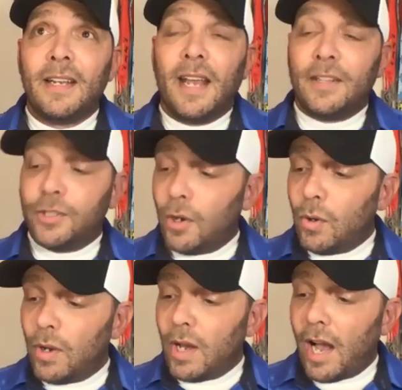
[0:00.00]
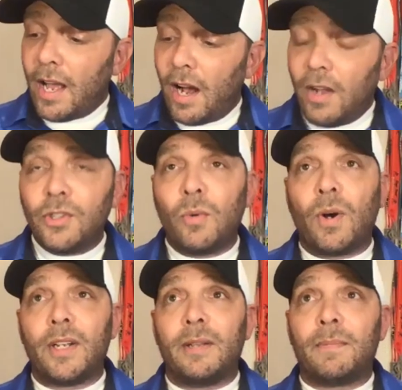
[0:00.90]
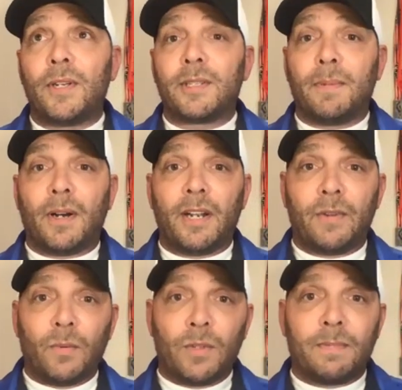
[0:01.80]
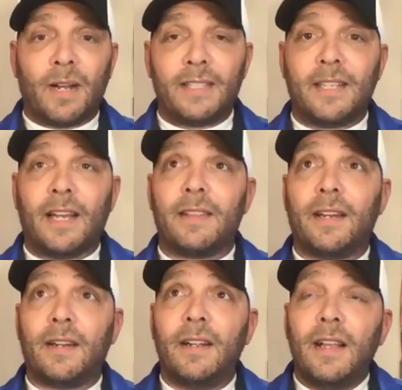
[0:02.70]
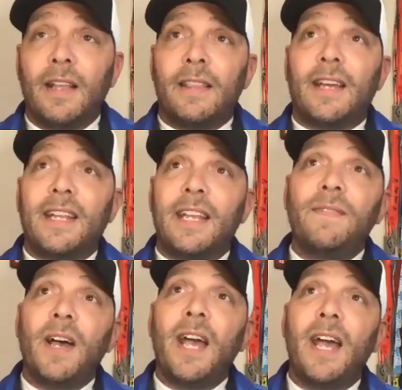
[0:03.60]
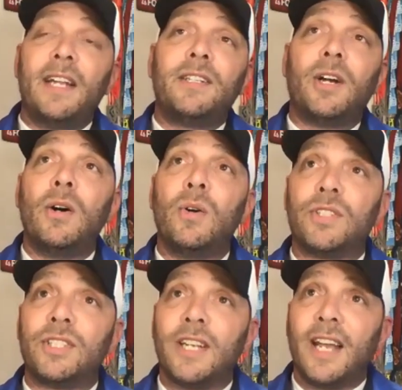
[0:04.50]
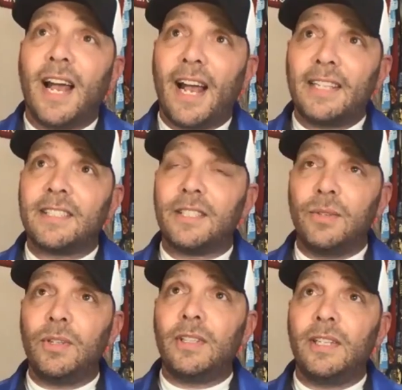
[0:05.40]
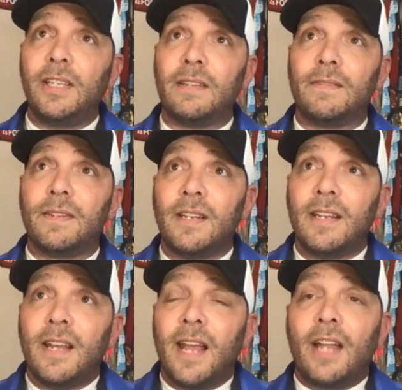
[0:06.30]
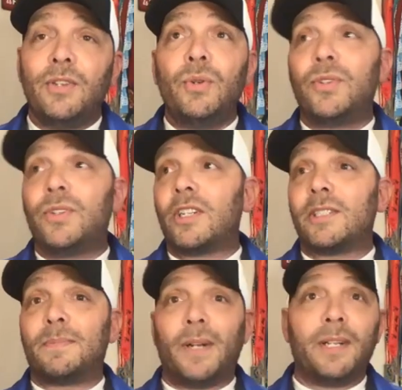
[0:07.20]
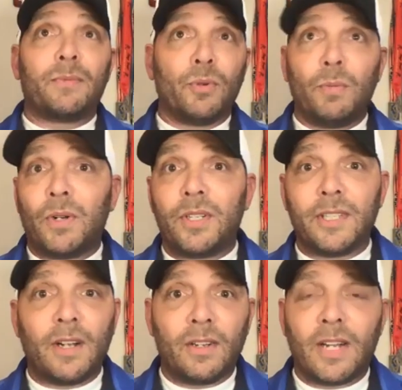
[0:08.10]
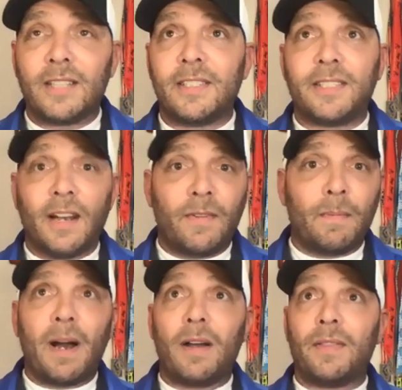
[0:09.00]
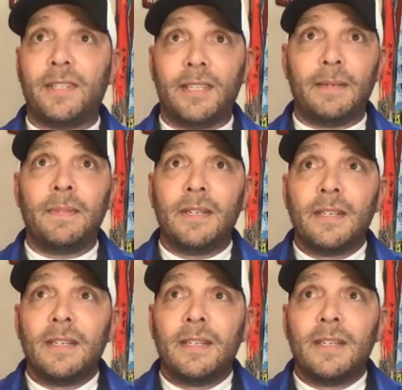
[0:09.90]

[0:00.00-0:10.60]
And so I also want to impress upon everyone's minds out there that if a head coach asks you to leave and you start spreading rumors and all kinds of stuff about the team,